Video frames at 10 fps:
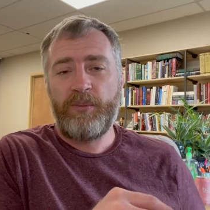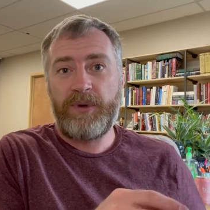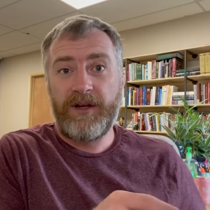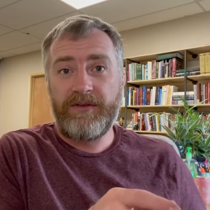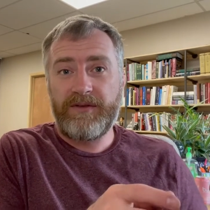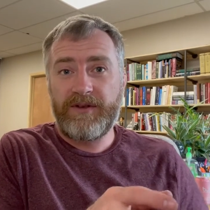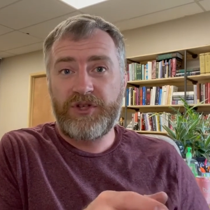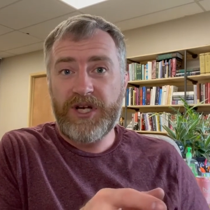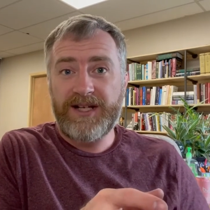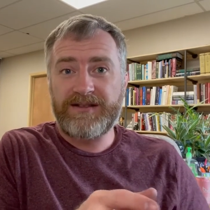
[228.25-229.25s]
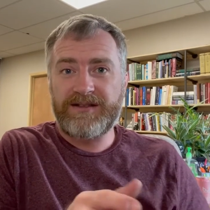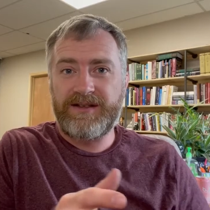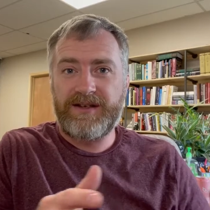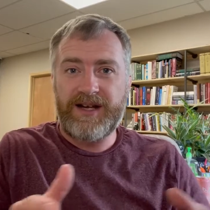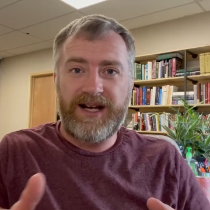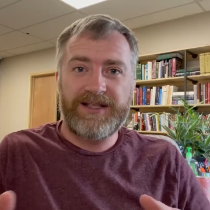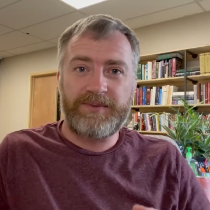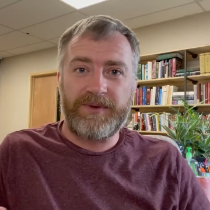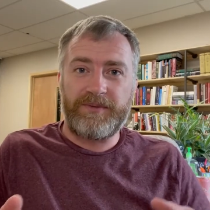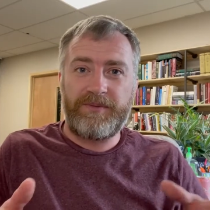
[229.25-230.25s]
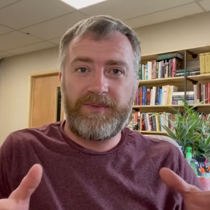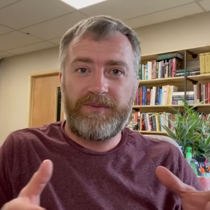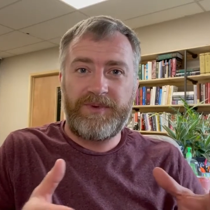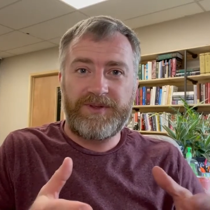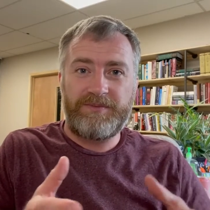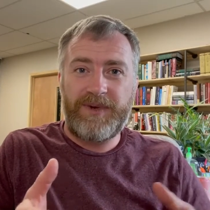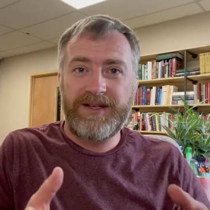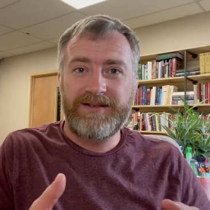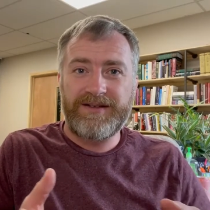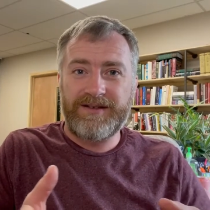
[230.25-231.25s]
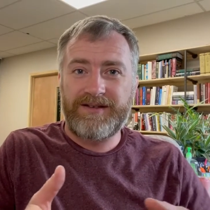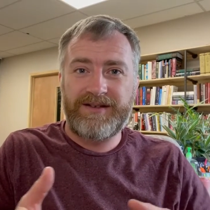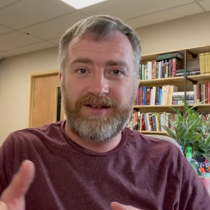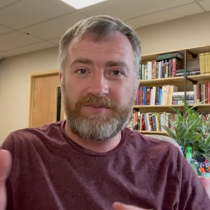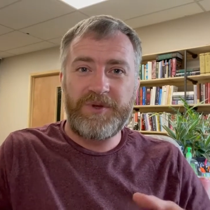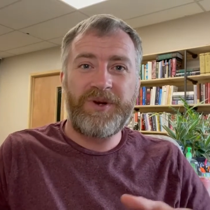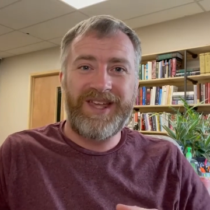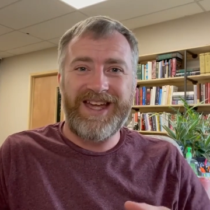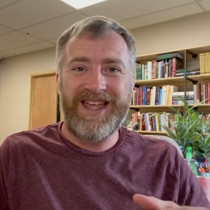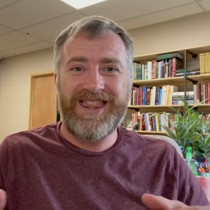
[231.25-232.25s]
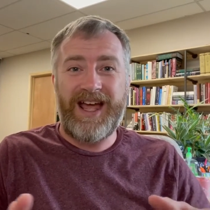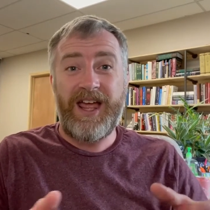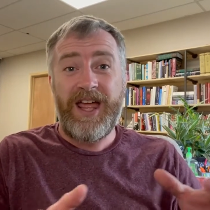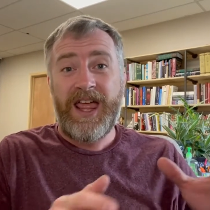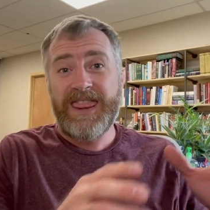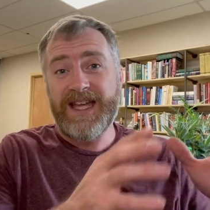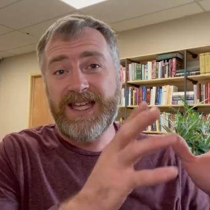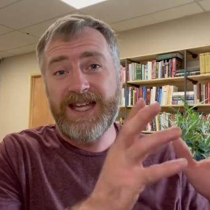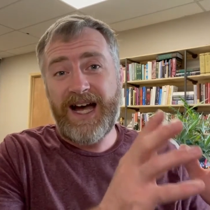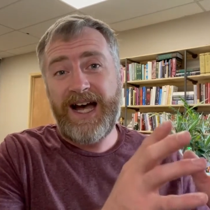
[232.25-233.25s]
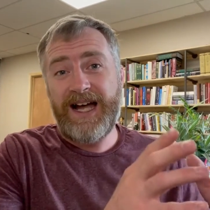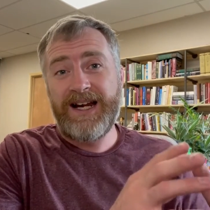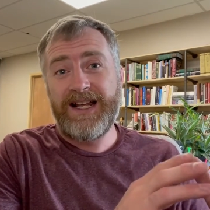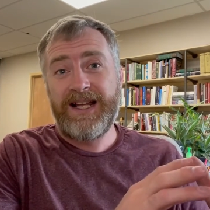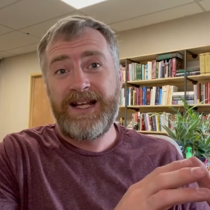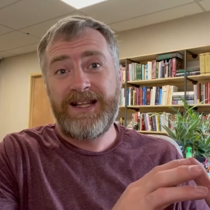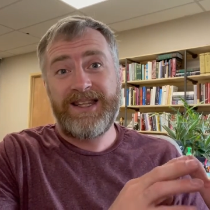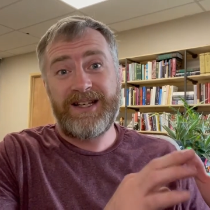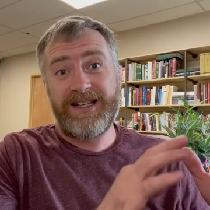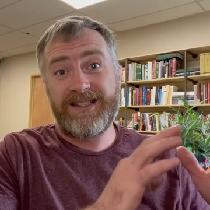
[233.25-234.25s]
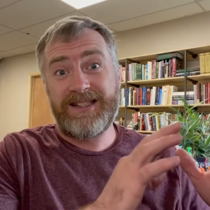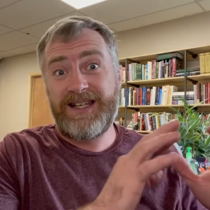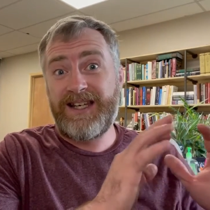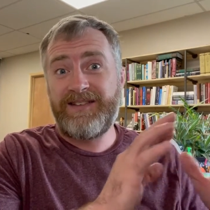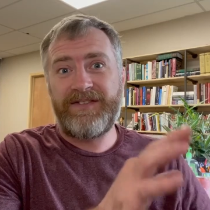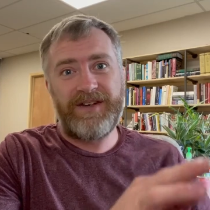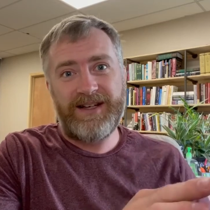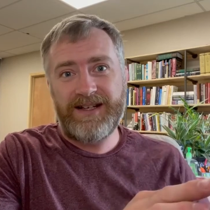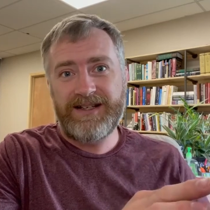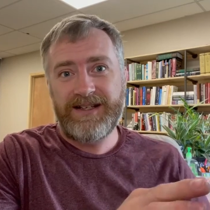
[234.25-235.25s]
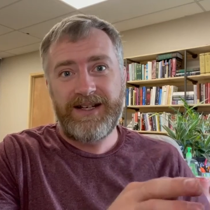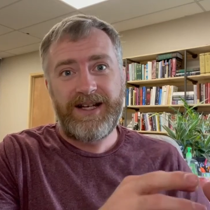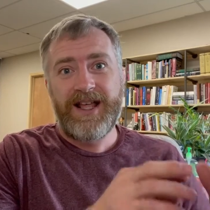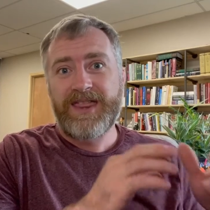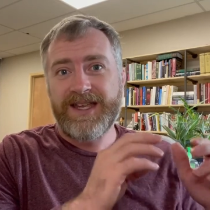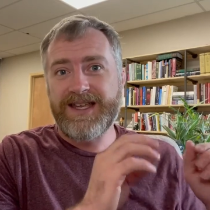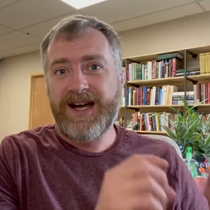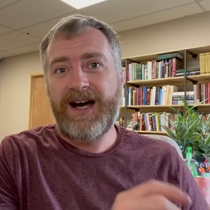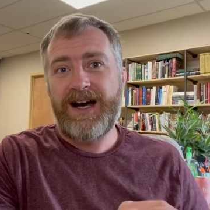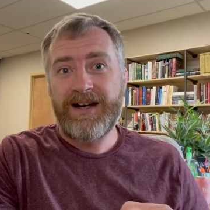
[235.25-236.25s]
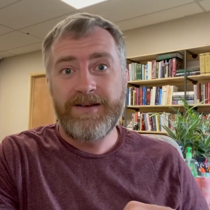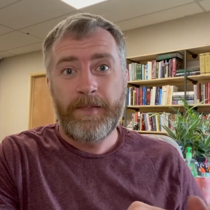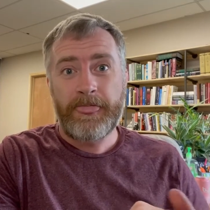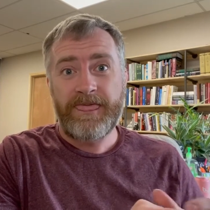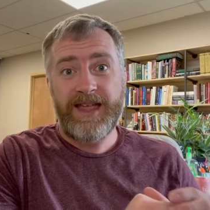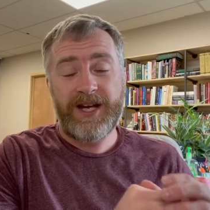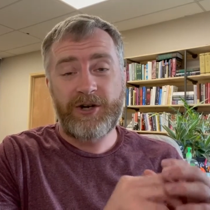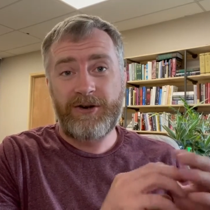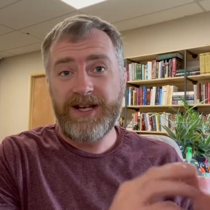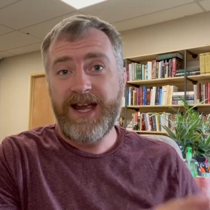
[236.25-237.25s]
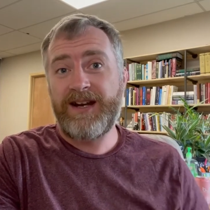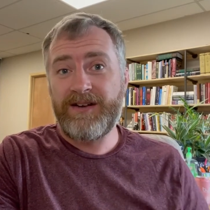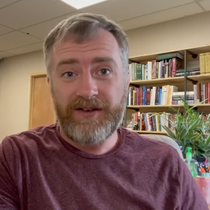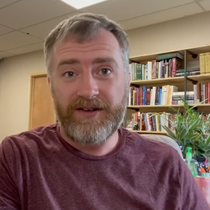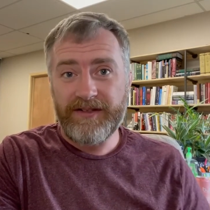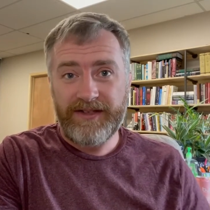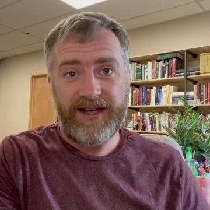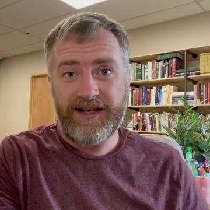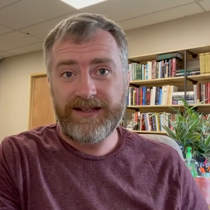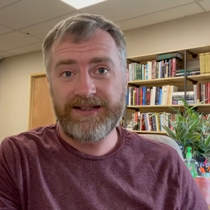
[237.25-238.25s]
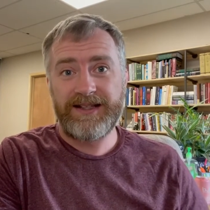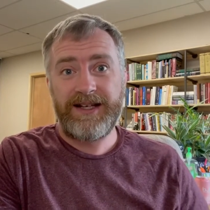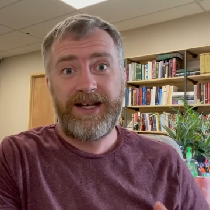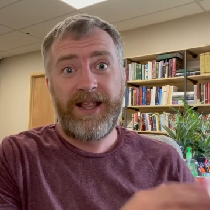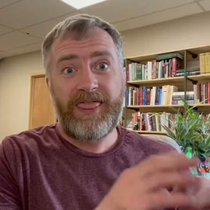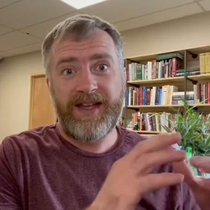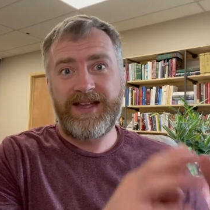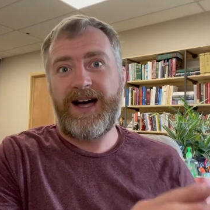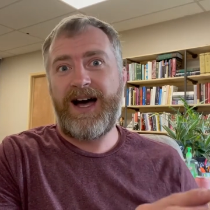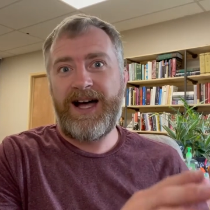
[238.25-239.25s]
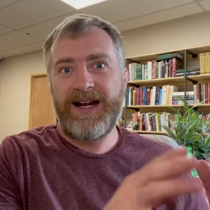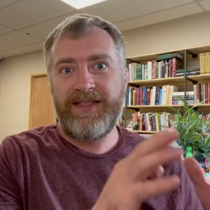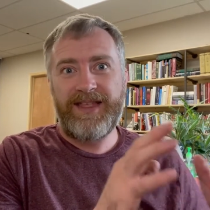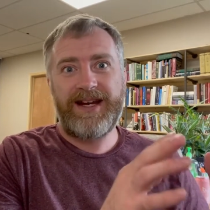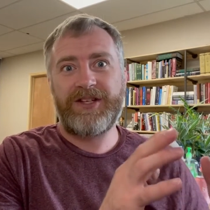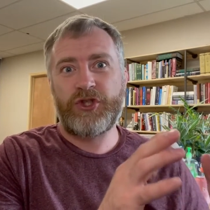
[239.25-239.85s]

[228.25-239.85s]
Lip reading: But John's gospel is meant to communicate that the God that is infinite, the God that created all things, the God that is